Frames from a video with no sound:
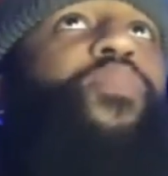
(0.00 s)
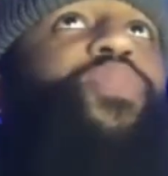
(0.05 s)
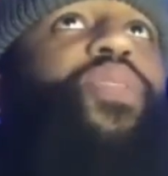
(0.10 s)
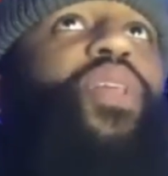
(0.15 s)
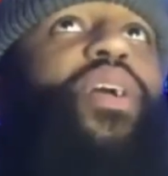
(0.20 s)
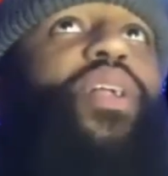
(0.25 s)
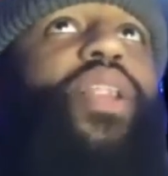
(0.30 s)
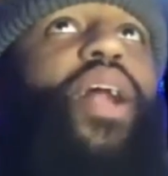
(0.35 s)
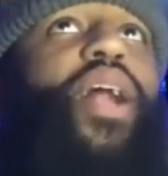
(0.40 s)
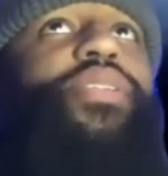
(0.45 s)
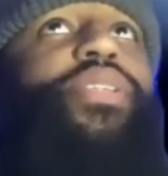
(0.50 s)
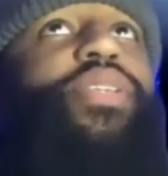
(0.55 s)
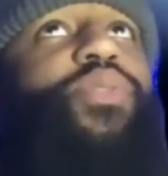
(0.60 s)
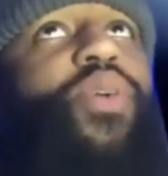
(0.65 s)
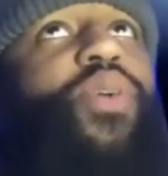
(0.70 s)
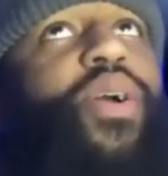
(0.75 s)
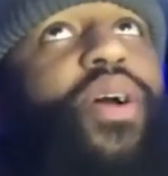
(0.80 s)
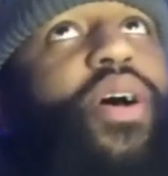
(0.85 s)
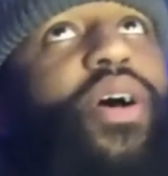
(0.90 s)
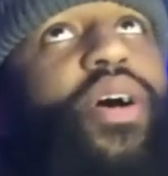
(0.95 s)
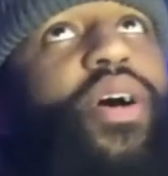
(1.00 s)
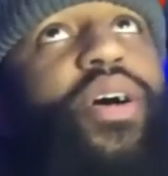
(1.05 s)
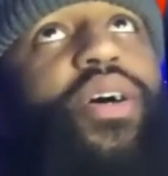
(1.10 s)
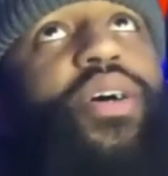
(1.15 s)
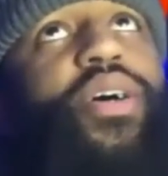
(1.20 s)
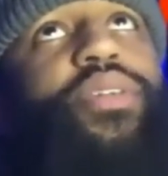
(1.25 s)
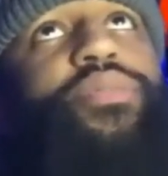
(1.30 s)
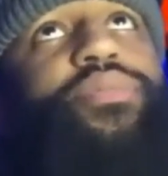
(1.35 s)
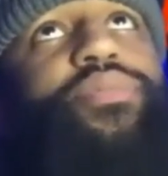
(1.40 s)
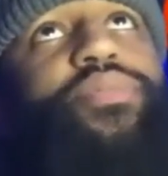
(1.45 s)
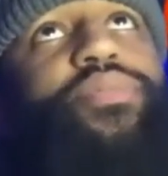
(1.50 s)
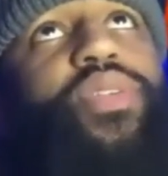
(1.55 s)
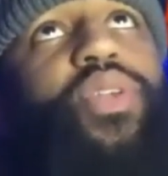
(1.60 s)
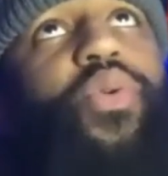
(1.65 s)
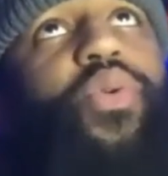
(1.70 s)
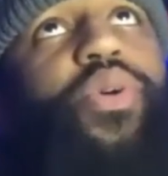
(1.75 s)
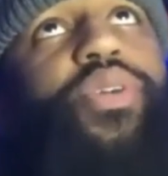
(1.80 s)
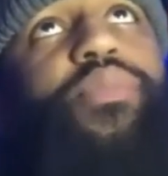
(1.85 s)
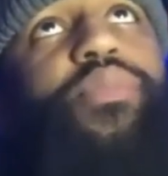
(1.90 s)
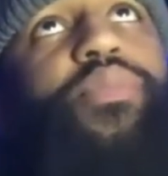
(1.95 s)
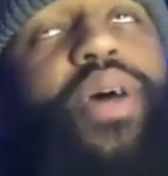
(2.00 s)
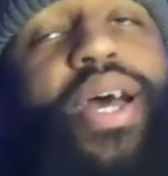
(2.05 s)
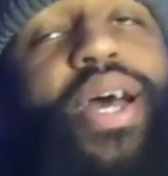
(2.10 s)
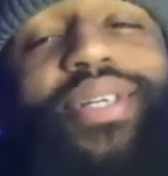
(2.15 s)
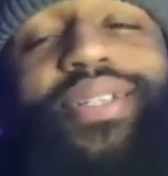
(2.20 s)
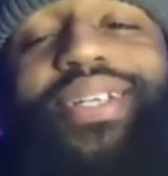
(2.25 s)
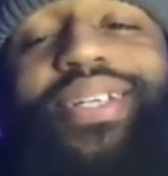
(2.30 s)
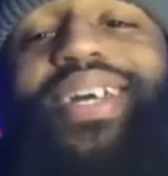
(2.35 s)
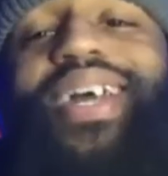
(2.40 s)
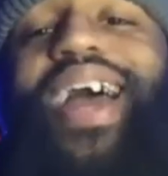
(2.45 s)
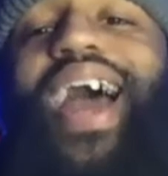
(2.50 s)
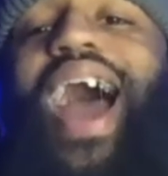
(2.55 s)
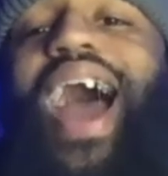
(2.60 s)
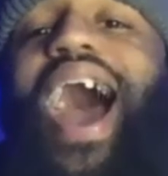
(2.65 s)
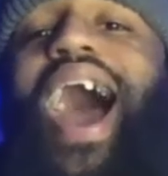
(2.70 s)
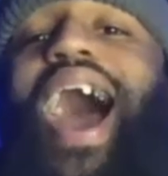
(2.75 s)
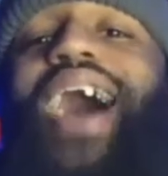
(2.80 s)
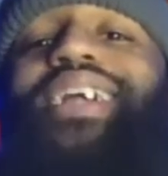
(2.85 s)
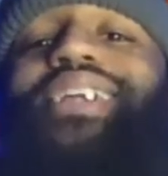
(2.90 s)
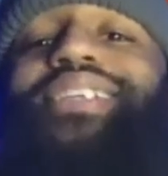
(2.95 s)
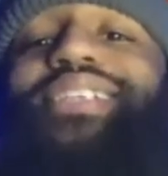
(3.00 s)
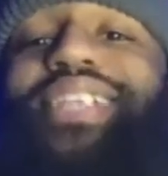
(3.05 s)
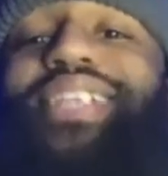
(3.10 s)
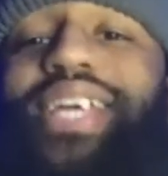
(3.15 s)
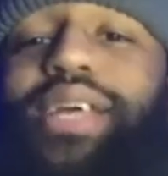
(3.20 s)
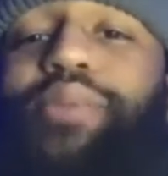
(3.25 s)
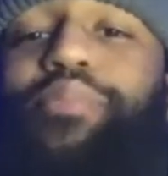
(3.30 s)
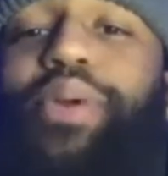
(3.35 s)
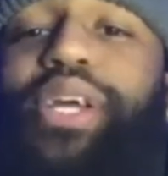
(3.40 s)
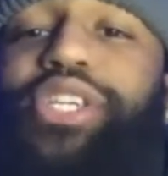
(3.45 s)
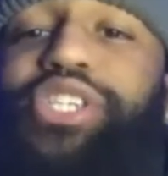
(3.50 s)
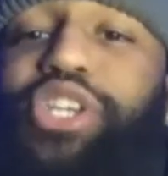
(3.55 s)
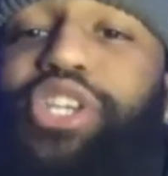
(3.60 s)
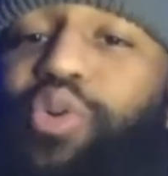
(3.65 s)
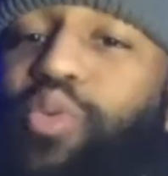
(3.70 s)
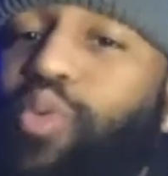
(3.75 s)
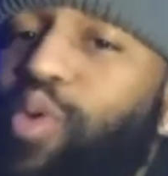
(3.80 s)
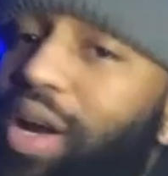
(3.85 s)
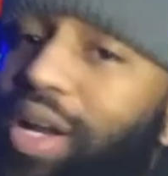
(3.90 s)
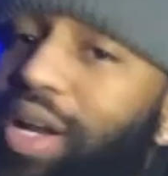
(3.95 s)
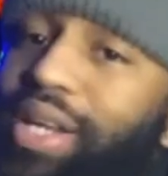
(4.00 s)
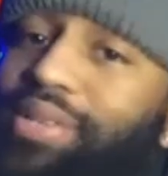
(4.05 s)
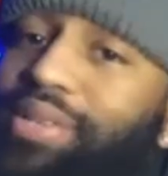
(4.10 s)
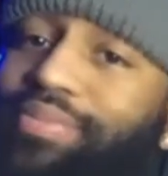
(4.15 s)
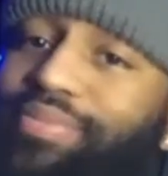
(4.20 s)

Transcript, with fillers: glad to uh, Christian back. DB should have won it